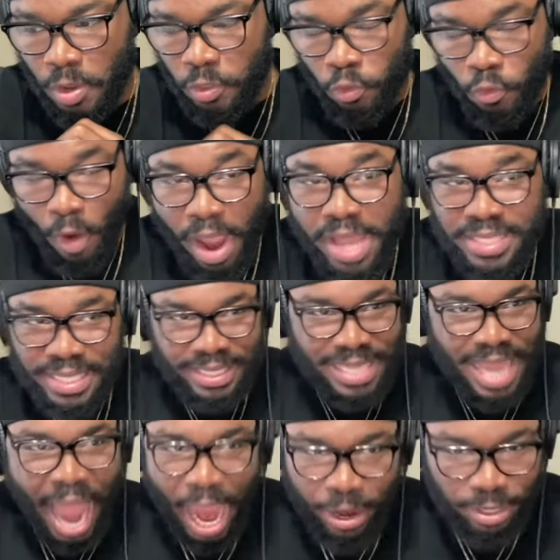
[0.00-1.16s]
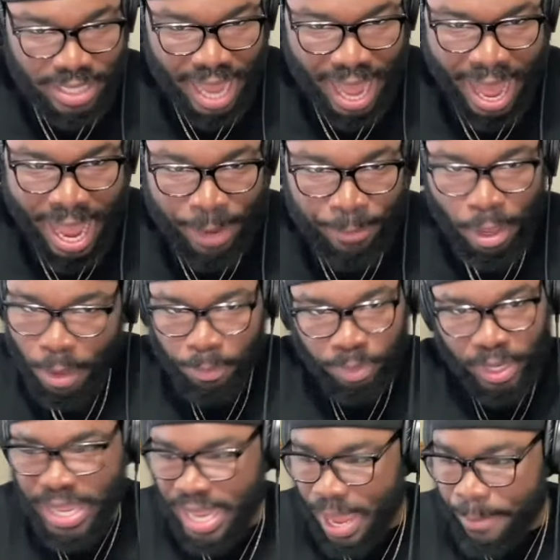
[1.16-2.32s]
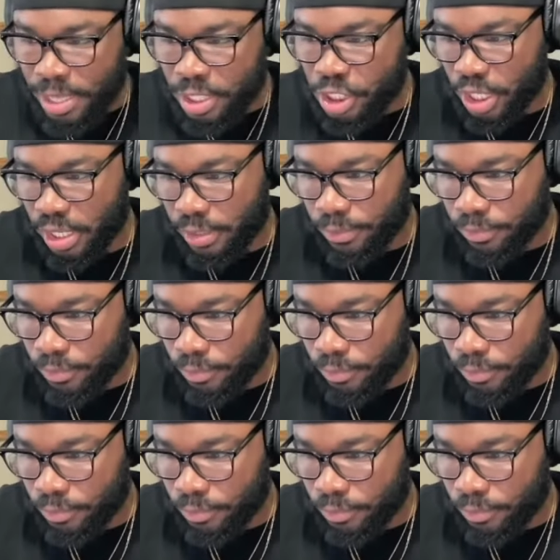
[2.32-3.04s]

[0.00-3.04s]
Throughout his entire time playing at Michigan,